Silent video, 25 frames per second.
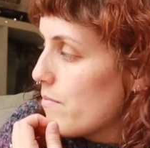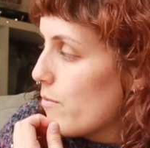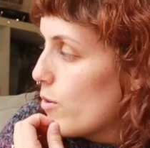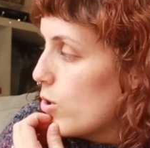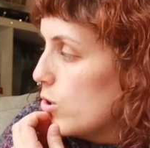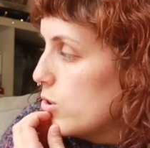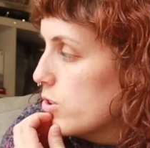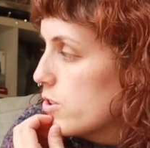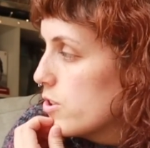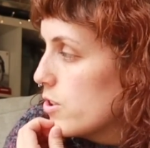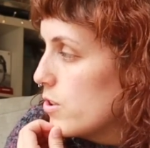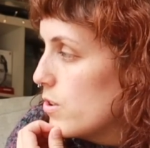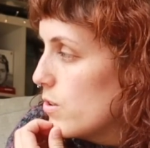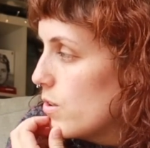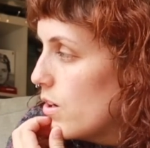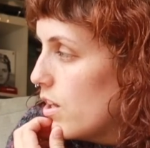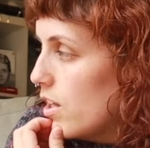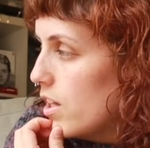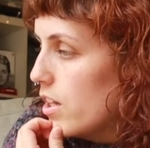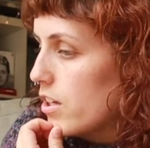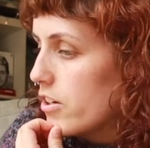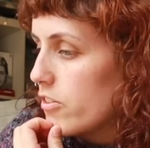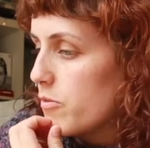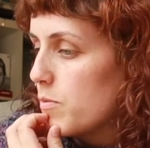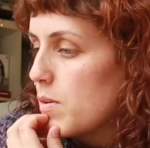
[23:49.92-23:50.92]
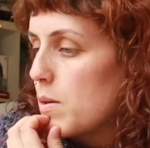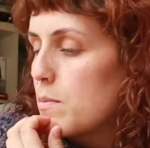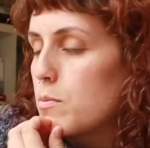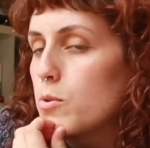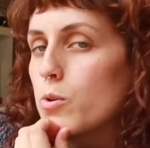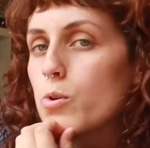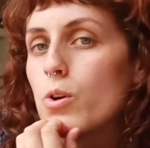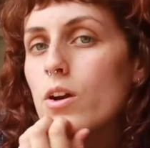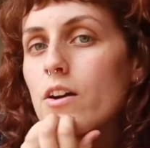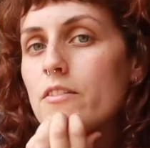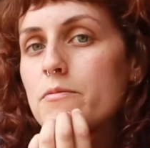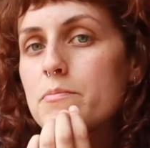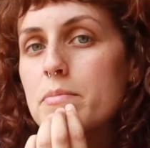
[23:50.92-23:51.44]
also a lot of people
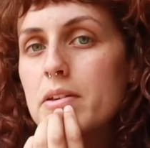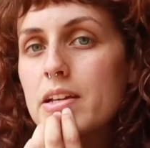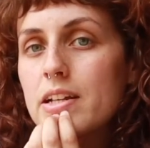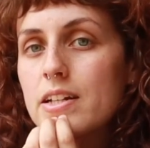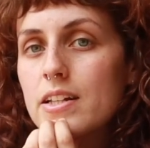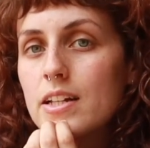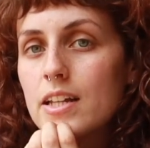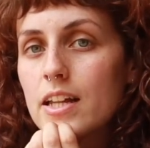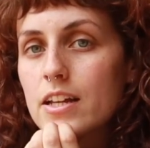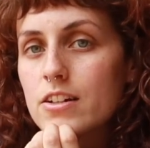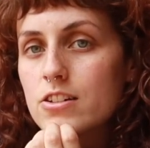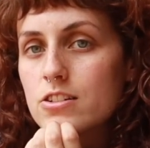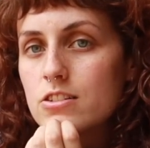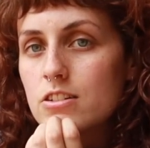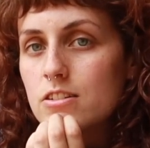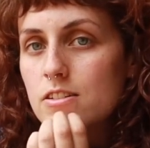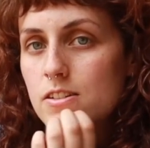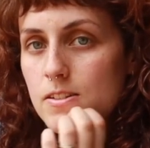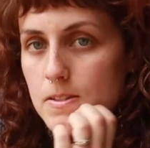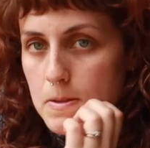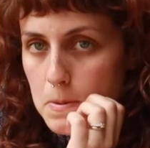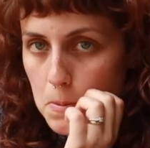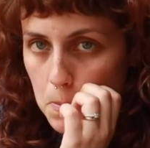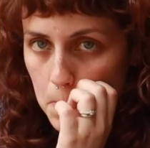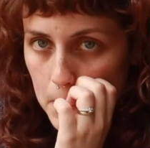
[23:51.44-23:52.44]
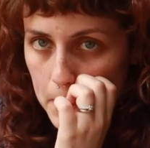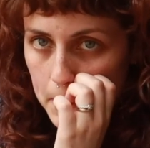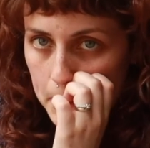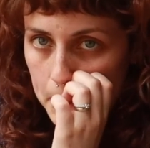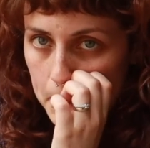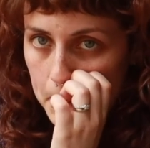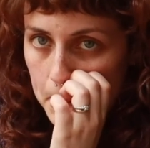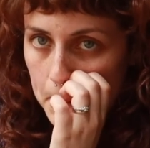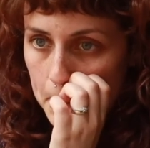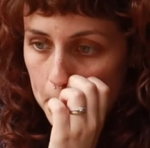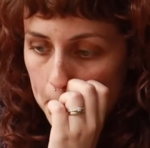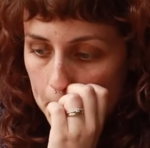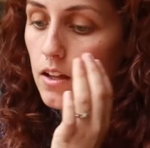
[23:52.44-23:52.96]
who have big collections
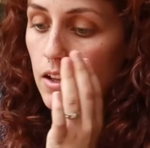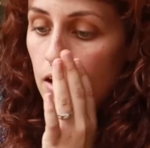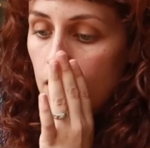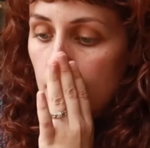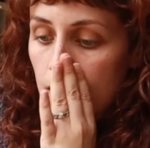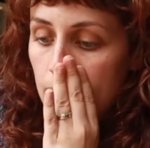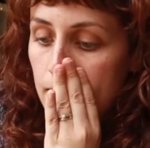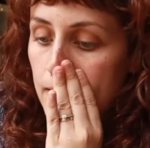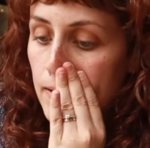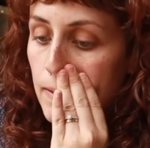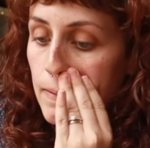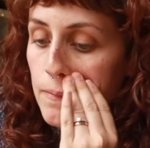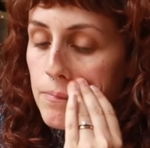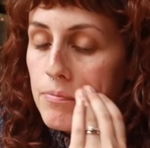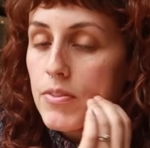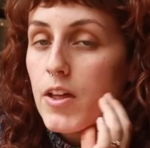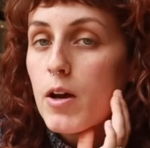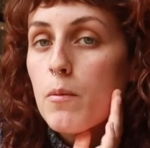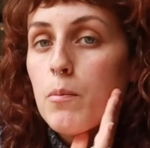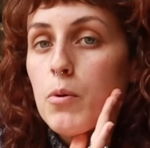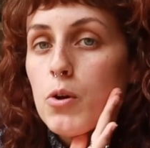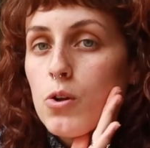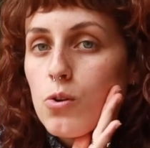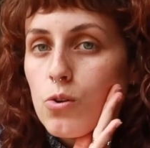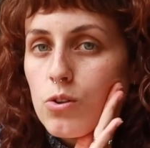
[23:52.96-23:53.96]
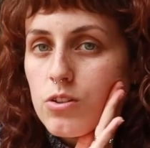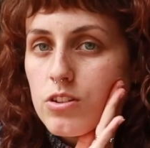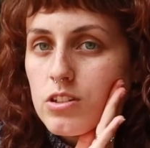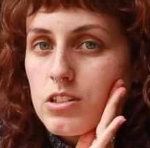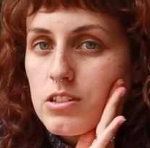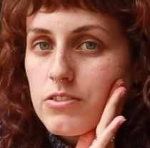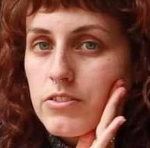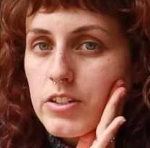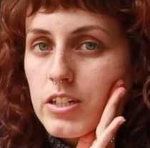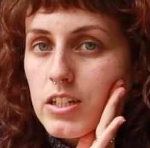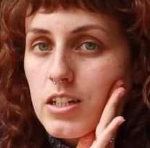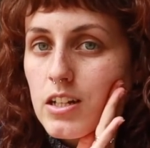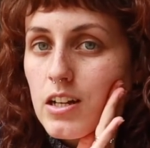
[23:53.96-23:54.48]
they'll put all the
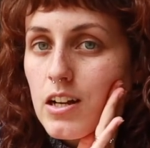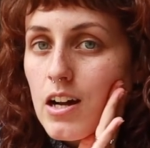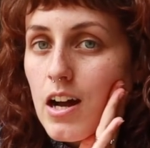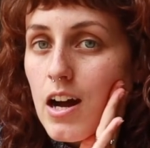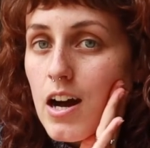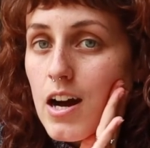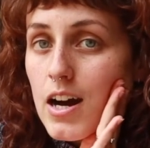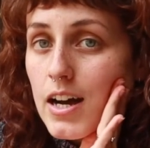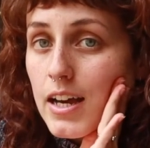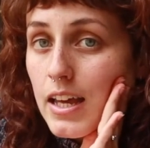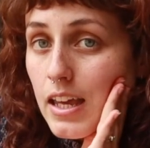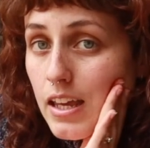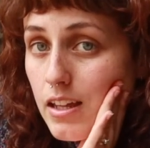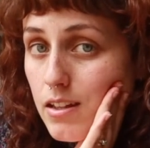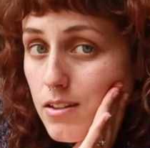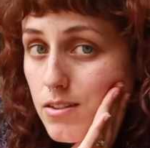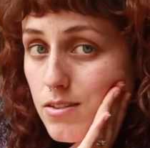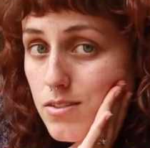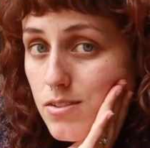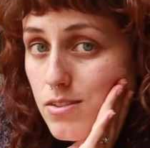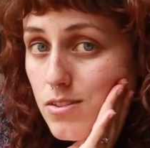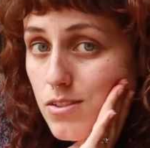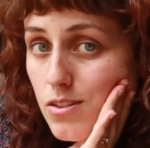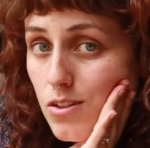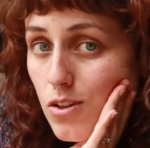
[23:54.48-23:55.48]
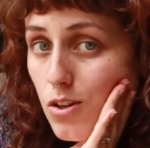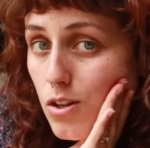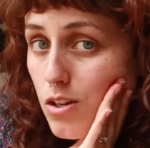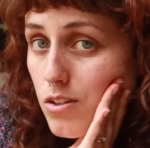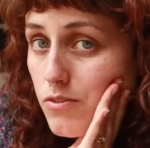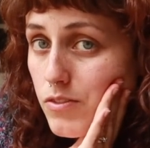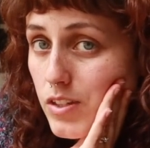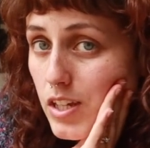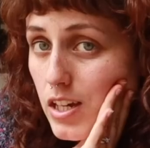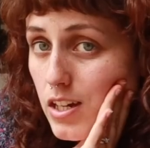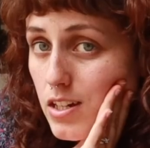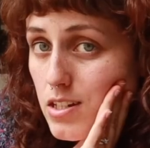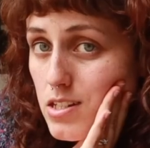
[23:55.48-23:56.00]
different kinds
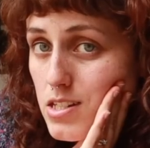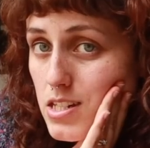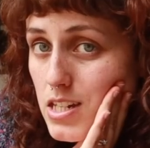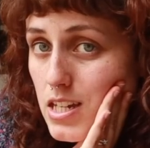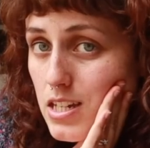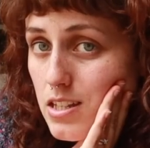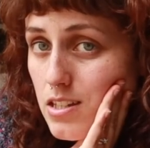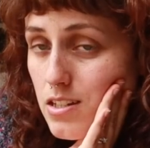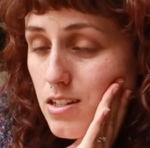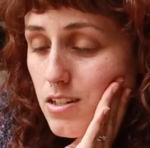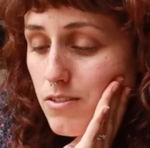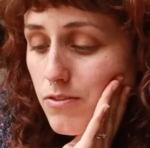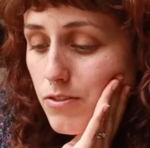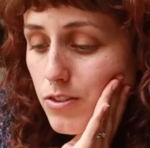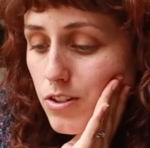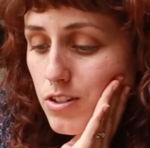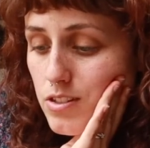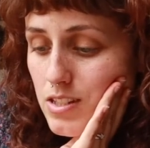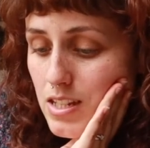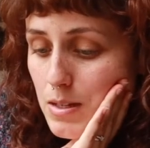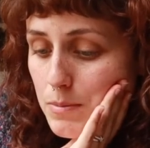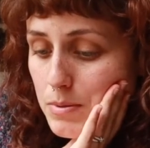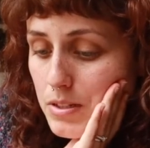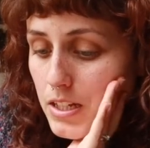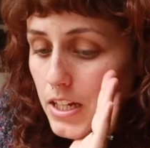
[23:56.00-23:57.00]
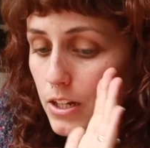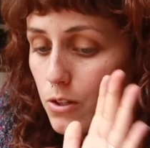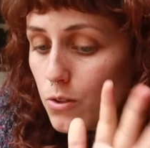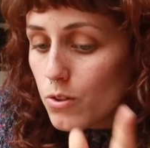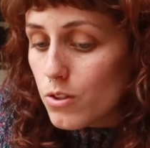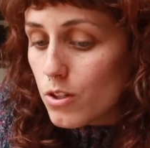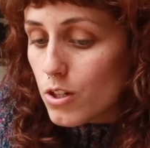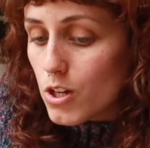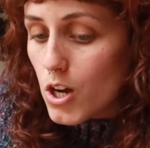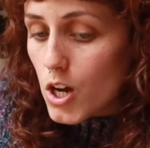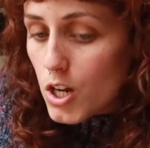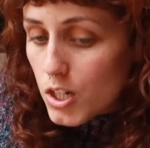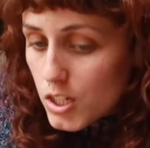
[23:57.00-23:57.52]
of yarn together. For example, like all
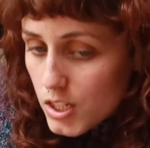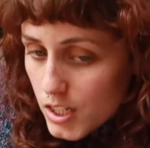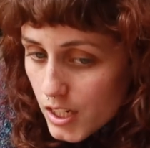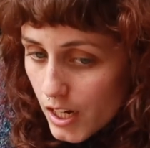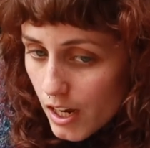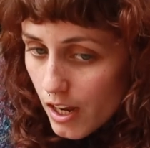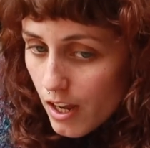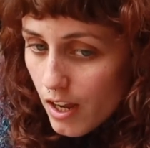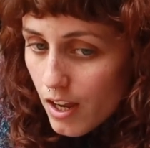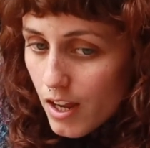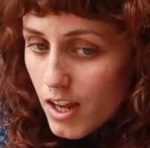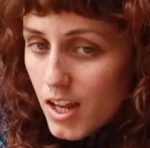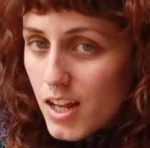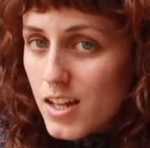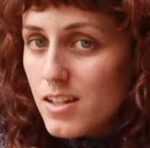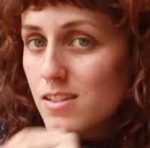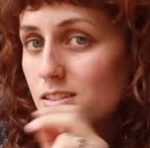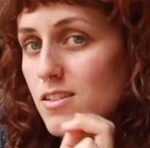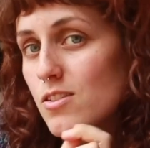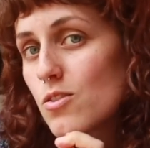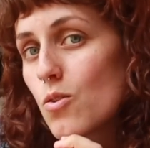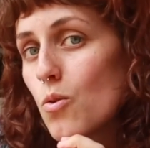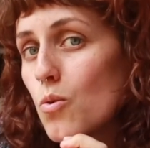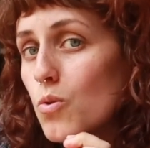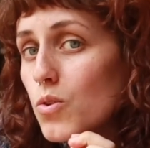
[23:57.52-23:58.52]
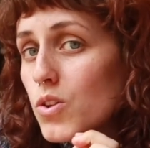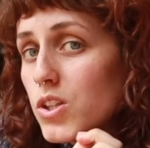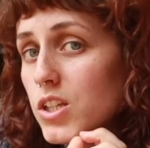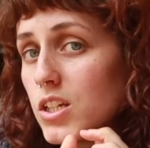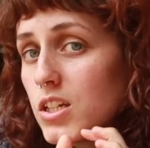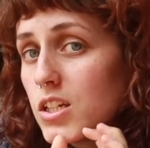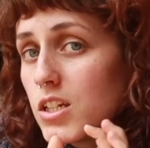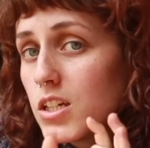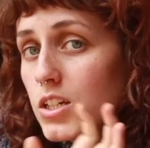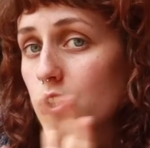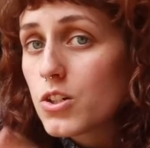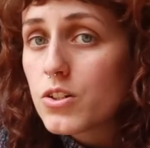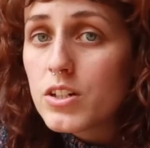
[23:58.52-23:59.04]
the cotton yarns, all
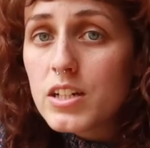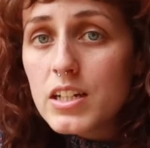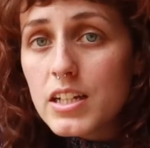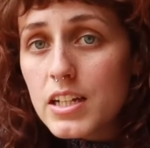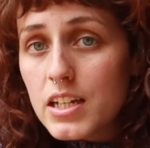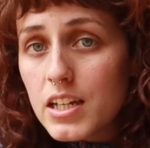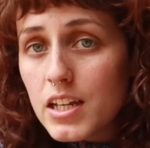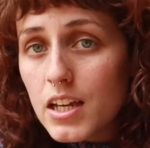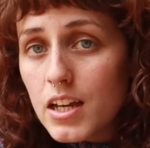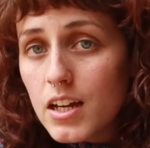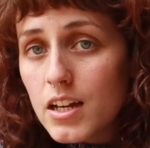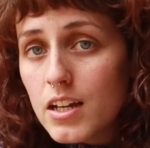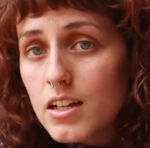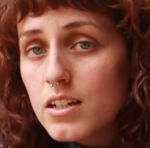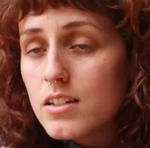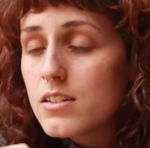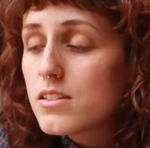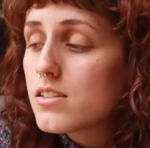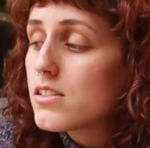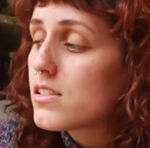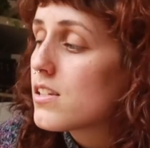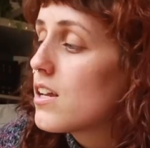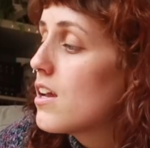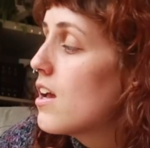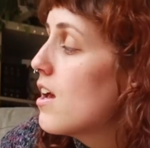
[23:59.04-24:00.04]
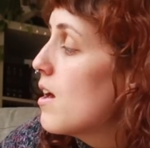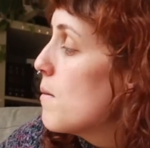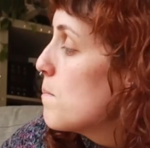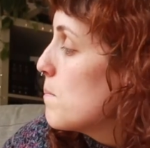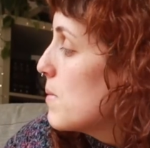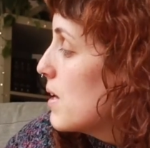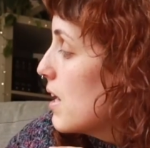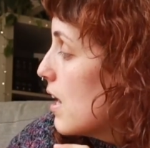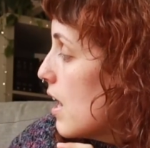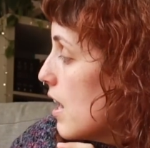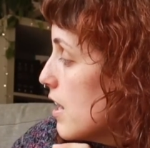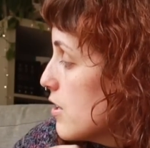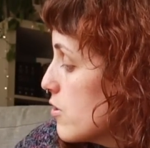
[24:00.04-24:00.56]
the acrylic yarns,
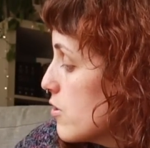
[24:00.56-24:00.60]
but I